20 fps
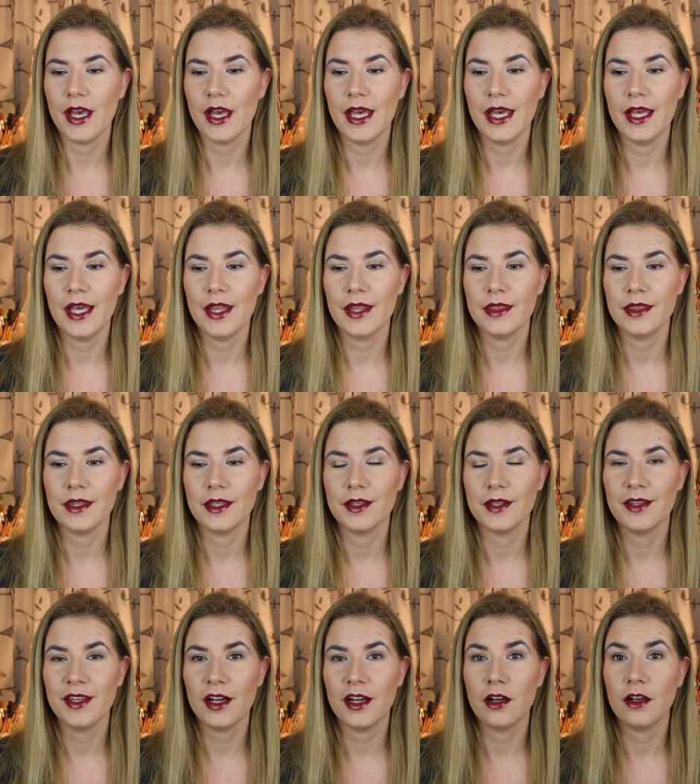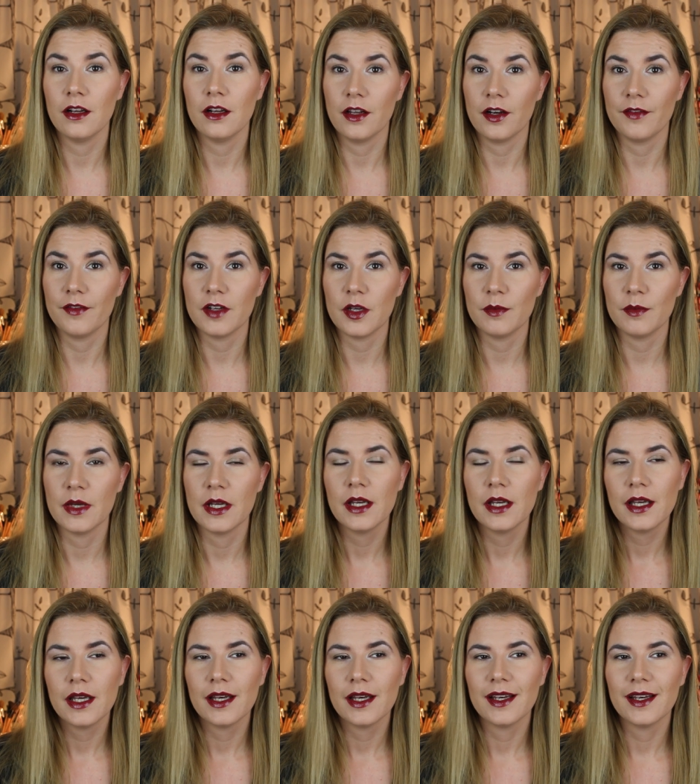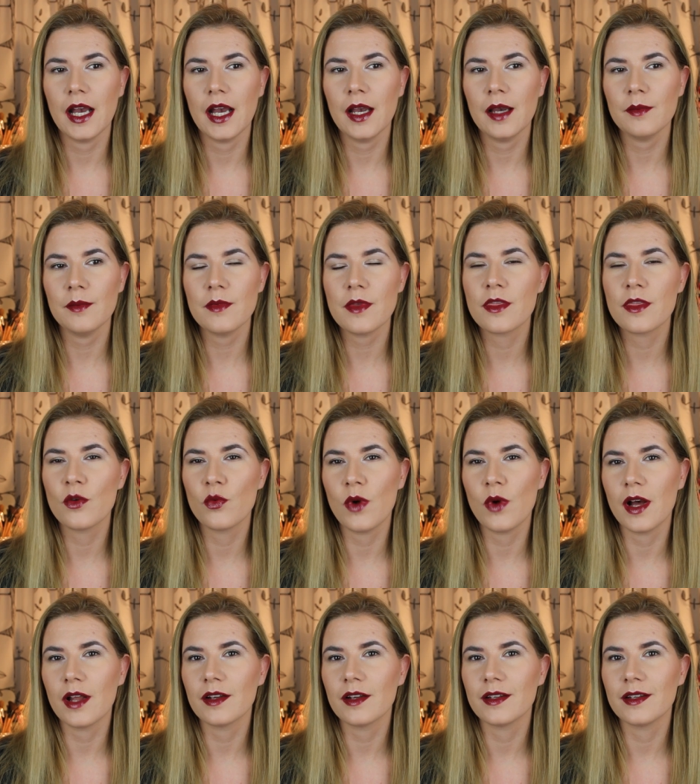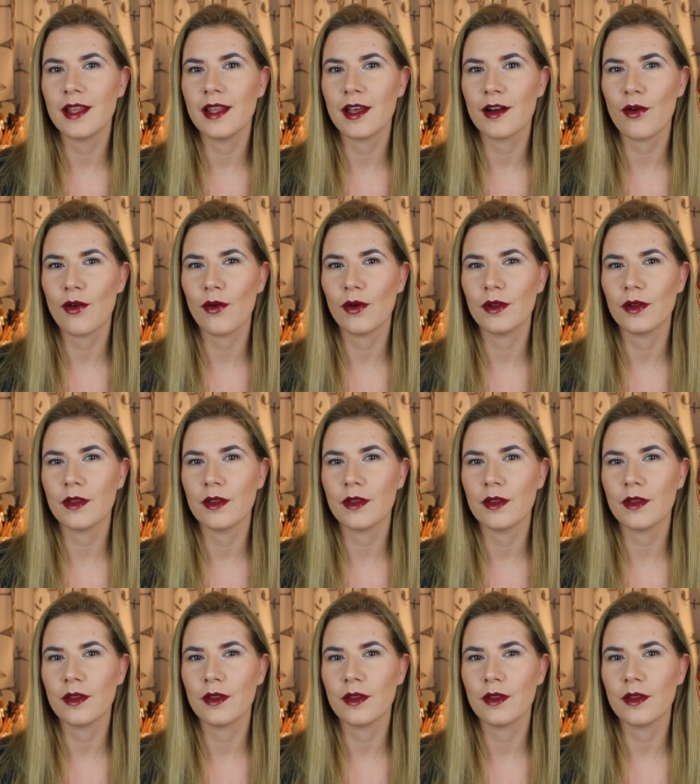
And there are a lot of them. I'm the one that,